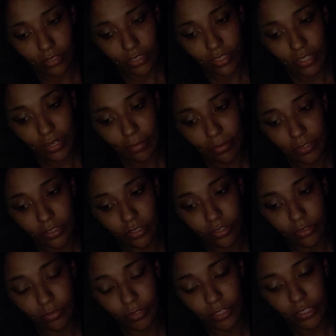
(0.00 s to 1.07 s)
this type of
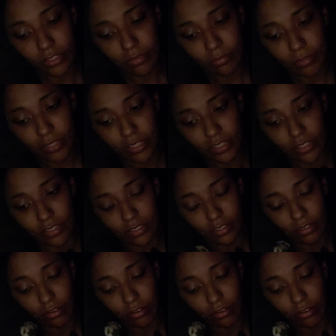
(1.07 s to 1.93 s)
situation because